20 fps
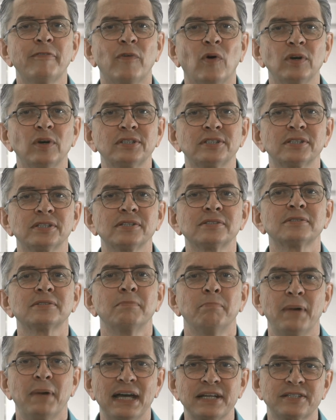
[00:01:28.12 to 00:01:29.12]

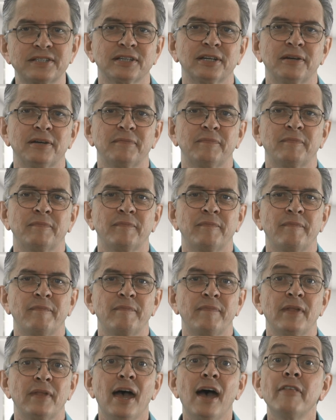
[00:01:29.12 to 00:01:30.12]
voices matter.
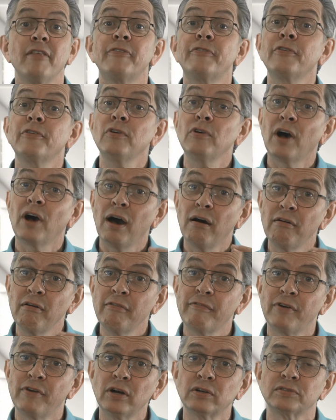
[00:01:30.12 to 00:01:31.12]
And through
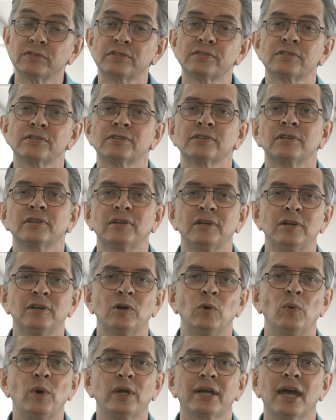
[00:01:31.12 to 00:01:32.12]
our votes,
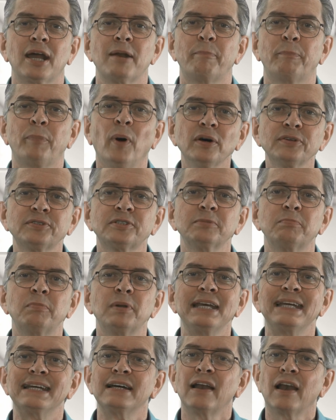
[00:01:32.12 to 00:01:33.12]
we can
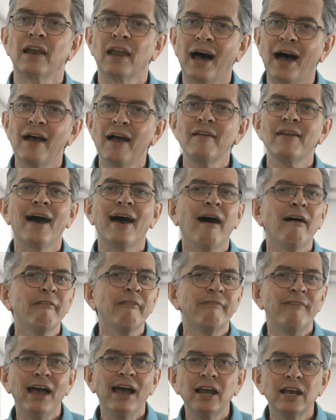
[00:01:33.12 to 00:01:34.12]
possibly align
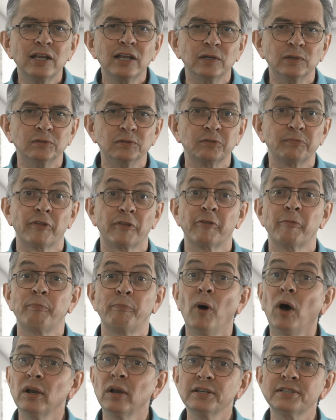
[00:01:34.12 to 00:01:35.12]
our values with
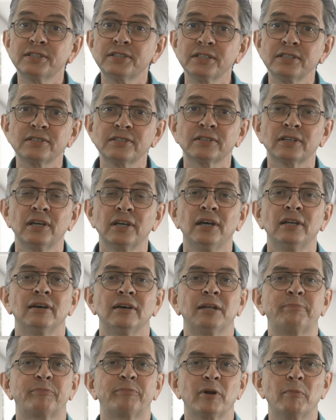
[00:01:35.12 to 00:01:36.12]
policies
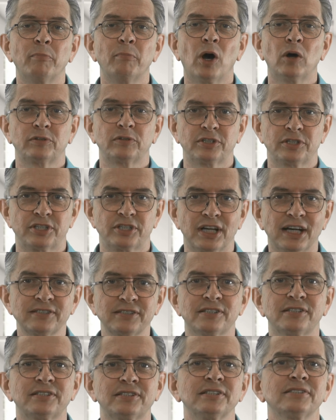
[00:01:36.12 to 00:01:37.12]
that promote
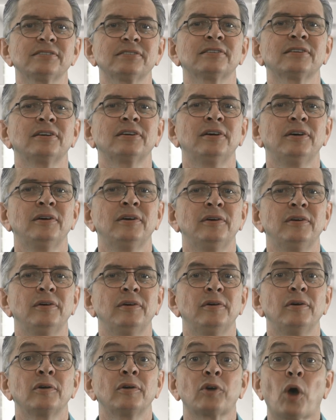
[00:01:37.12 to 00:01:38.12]
justice,
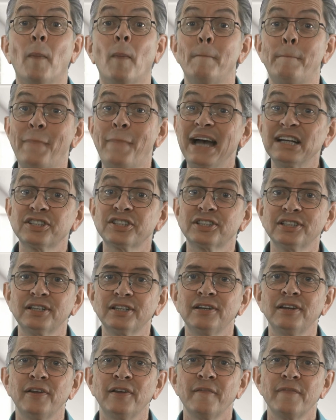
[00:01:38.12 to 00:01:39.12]

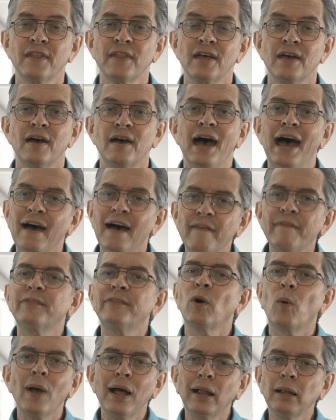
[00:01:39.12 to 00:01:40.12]
compassion, and
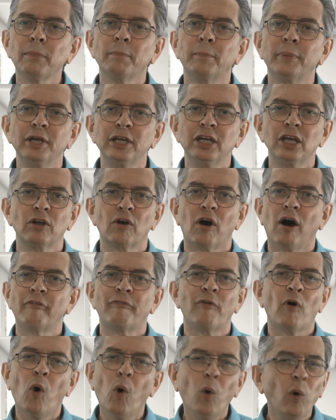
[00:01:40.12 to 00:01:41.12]
the well being
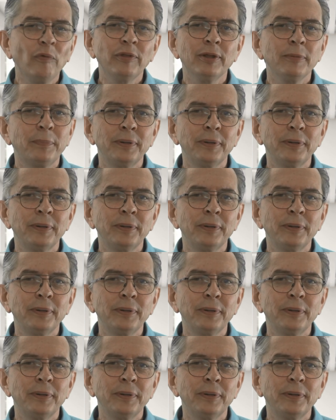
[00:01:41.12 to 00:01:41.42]
of all the